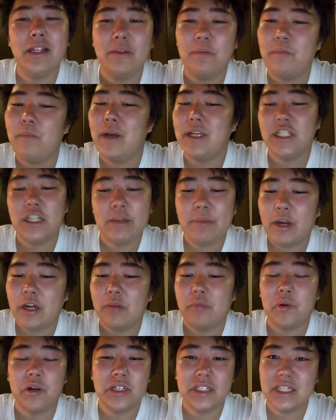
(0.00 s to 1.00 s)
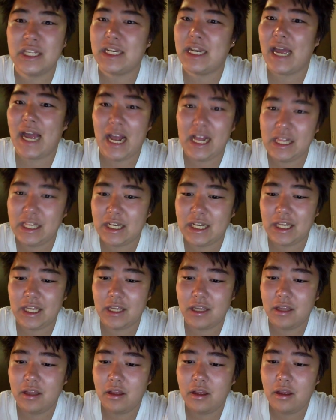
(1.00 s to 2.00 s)
much about her personality.
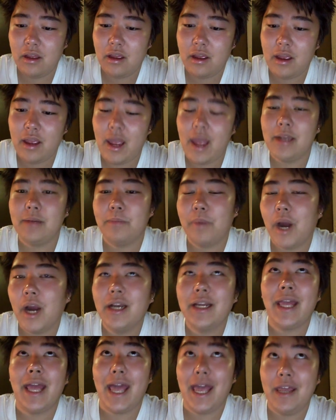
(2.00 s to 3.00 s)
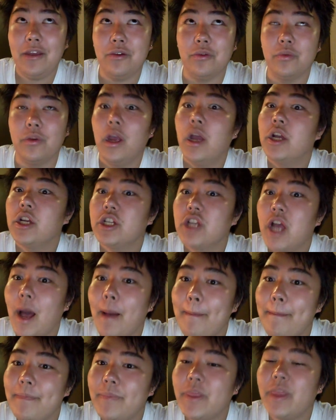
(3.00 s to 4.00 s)
And Park Hae-yoon,
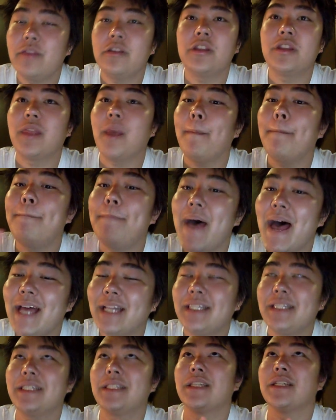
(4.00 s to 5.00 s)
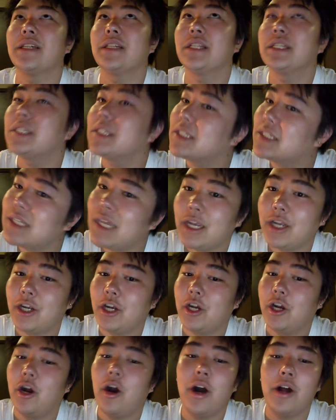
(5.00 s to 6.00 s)
the best
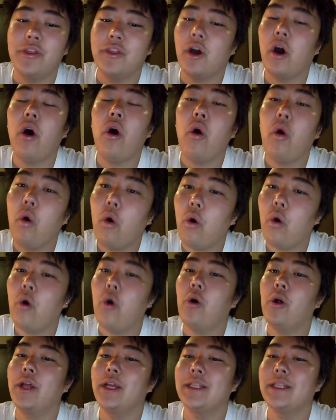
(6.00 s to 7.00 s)
singer on the whole